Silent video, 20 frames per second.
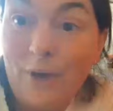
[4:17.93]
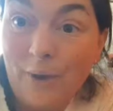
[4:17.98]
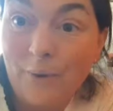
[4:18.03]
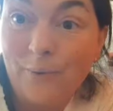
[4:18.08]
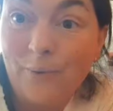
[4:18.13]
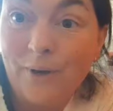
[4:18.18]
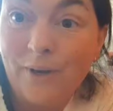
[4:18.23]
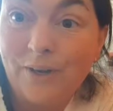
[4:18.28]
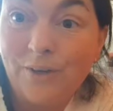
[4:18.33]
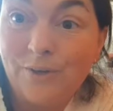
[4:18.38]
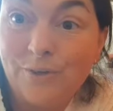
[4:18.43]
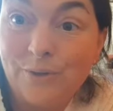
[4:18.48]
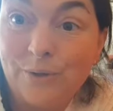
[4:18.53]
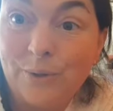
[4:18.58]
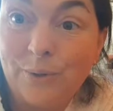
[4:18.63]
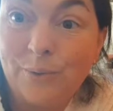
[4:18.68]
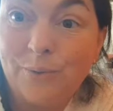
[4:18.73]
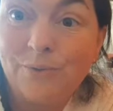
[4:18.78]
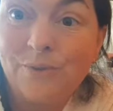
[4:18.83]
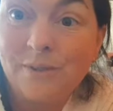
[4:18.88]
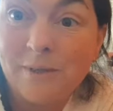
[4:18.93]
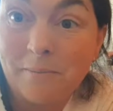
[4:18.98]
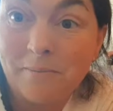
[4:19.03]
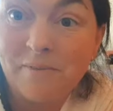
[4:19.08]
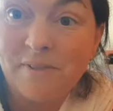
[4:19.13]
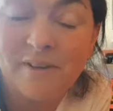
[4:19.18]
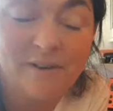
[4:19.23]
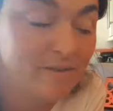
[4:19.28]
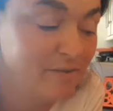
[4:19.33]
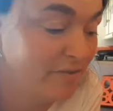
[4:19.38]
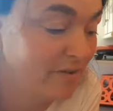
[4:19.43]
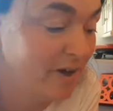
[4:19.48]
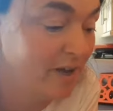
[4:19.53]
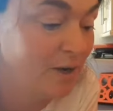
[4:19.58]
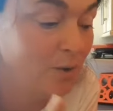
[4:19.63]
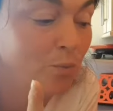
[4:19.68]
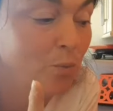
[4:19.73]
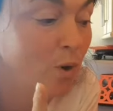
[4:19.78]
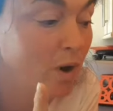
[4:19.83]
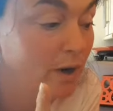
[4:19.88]
Go and do something
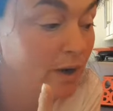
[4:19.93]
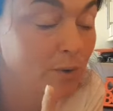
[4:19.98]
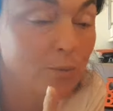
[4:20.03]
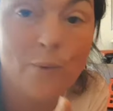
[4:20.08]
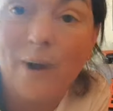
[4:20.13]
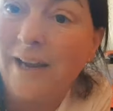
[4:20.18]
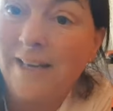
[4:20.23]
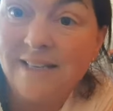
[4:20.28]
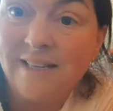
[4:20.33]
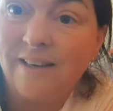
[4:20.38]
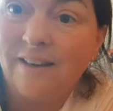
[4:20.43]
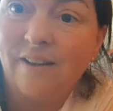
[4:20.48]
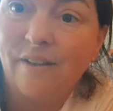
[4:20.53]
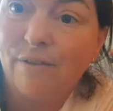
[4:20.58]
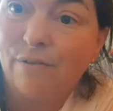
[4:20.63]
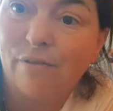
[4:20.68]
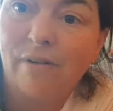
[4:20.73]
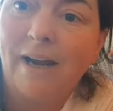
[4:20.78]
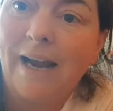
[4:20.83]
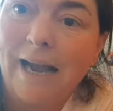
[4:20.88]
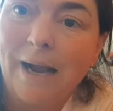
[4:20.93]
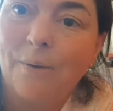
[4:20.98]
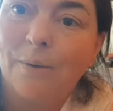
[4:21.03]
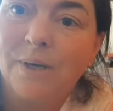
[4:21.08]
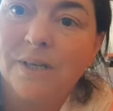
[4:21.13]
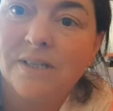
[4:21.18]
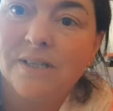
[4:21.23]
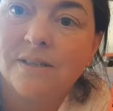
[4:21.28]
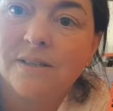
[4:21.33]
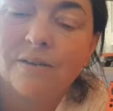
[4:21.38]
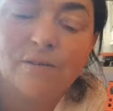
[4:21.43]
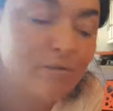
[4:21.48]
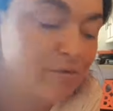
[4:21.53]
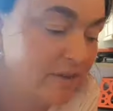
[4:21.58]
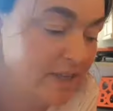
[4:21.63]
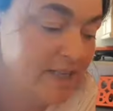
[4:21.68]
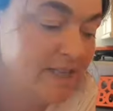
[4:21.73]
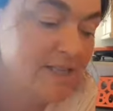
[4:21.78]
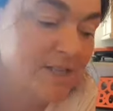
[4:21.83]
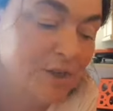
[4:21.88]
fun while you're waiting three hours
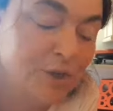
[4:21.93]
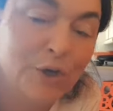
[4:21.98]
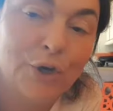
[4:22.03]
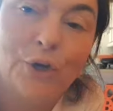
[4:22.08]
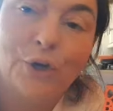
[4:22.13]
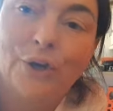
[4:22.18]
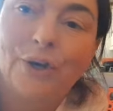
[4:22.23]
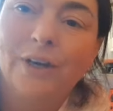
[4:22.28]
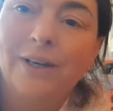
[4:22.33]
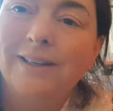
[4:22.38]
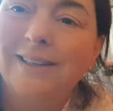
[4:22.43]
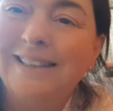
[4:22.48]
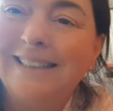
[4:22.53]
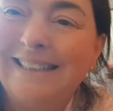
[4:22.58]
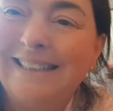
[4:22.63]
for this to cook